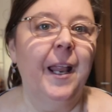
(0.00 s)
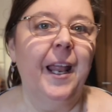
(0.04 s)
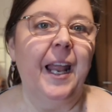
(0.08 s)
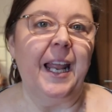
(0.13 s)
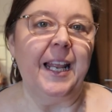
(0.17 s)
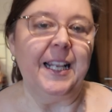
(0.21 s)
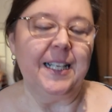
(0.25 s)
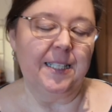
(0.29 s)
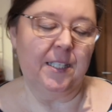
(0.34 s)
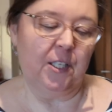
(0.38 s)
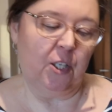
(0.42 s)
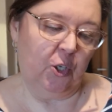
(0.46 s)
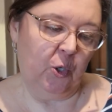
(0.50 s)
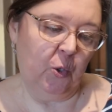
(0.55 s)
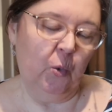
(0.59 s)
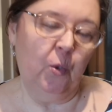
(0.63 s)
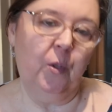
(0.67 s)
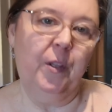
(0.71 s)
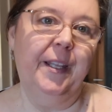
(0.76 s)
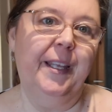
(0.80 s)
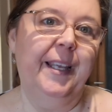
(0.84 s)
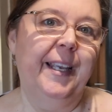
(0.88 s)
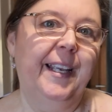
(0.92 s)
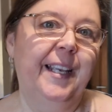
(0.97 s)
is
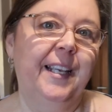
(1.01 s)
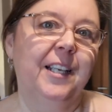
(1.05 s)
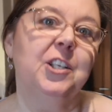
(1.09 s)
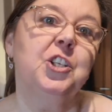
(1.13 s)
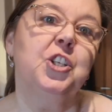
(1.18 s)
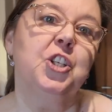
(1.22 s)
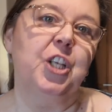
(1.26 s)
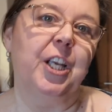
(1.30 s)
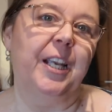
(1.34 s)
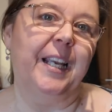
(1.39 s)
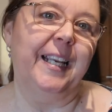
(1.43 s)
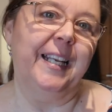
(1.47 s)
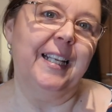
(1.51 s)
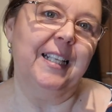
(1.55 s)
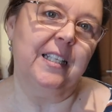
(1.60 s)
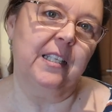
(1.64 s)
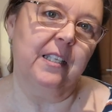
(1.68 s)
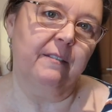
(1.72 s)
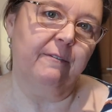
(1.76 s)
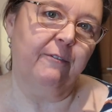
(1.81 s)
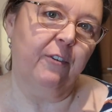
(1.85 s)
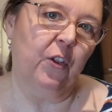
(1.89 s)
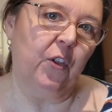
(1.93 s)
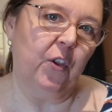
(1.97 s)
do the sheet
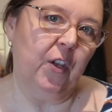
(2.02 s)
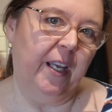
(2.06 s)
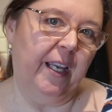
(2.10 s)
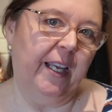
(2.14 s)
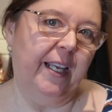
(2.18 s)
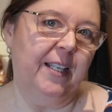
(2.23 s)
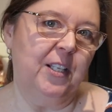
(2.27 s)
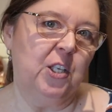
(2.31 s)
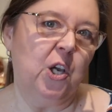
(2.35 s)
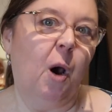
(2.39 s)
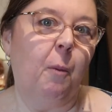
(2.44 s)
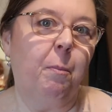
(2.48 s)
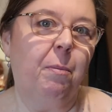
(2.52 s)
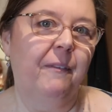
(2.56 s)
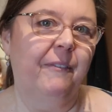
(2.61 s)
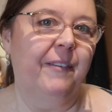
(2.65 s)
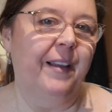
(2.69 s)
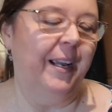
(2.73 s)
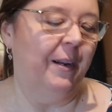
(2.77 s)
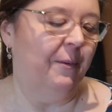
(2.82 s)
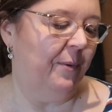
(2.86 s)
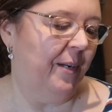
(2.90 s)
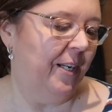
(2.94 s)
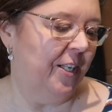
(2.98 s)
for the top of
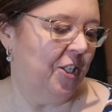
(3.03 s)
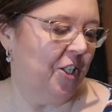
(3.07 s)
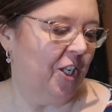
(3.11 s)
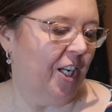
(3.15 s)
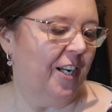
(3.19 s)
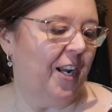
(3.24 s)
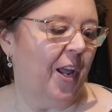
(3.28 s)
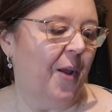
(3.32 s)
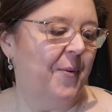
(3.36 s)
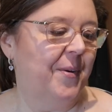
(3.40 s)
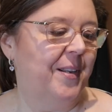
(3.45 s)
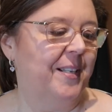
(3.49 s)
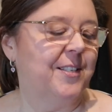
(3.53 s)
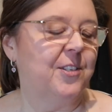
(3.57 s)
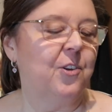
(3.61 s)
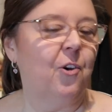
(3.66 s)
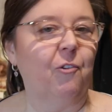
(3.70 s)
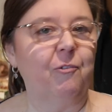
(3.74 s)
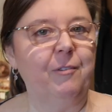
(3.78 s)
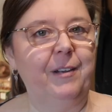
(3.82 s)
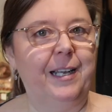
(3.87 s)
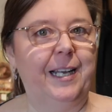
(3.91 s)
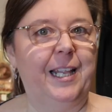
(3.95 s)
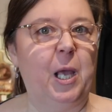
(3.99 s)
it, which I know it's
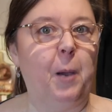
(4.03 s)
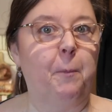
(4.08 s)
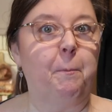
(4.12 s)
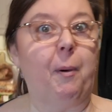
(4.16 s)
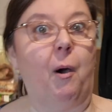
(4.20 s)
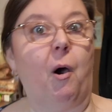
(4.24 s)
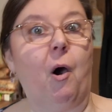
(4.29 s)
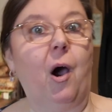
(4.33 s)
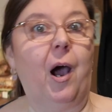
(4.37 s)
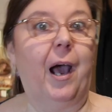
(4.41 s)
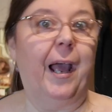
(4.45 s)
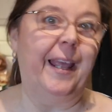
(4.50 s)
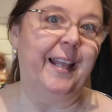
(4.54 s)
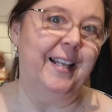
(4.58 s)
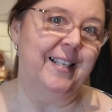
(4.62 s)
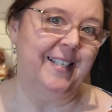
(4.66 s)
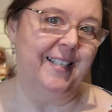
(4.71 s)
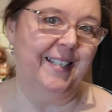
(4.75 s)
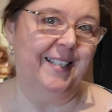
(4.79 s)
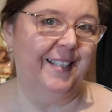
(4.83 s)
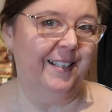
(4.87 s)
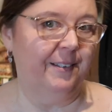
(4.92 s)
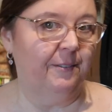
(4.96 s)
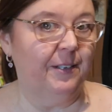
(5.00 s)
not really a pie, is
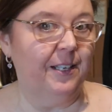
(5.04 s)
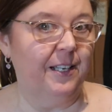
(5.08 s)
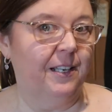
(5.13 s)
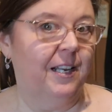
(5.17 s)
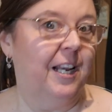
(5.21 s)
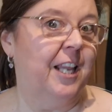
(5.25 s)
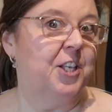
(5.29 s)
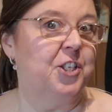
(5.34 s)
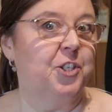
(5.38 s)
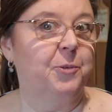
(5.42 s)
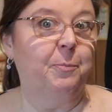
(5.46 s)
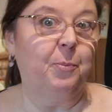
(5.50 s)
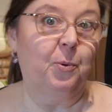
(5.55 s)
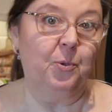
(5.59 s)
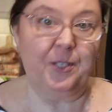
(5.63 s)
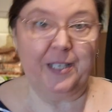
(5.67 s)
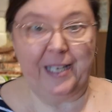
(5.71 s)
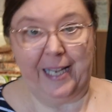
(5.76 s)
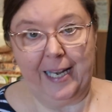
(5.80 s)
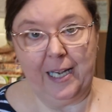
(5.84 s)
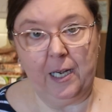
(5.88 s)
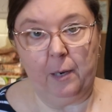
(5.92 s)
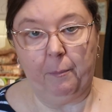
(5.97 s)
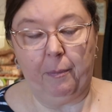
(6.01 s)
it, unless you put
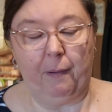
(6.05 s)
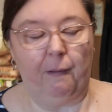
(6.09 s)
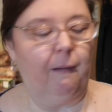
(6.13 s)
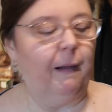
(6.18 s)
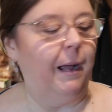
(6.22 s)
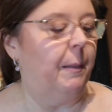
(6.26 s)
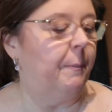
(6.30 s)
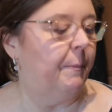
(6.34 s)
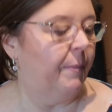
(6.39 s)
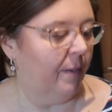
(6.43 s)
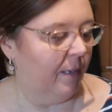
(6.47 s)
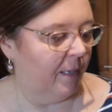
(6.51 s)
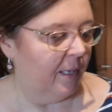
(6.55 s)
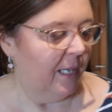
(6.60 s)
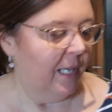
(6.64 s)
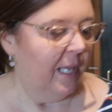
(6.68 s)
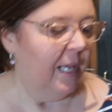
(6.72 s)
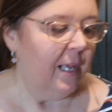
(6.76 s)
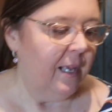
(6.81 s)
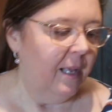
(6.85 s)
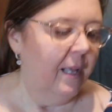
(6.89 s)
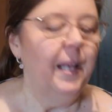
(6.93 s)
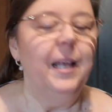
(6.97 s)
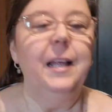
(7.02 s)
it in a pie, but
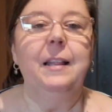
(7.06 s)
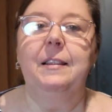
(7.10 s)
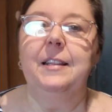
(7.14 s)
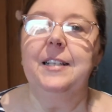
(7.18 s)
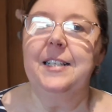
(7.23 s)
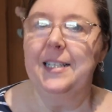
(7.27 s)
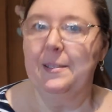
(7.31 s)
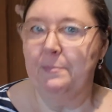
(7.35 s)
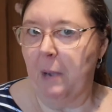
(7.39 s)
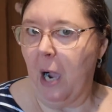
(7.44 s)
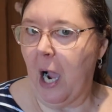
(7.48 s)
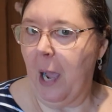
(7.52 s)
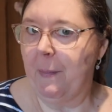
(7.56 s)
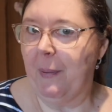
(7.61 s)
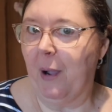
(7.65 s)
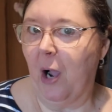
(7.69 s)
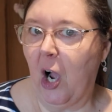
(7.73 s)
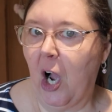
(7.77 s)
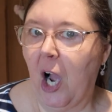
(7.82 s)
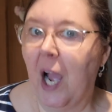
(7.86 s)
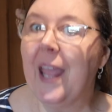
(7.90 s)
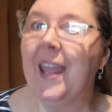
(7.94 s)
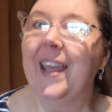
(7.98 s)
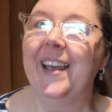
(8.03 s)
this is my
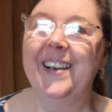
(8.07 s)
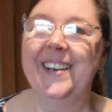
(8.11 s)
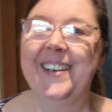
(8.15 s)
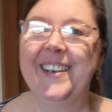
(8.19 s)
pie.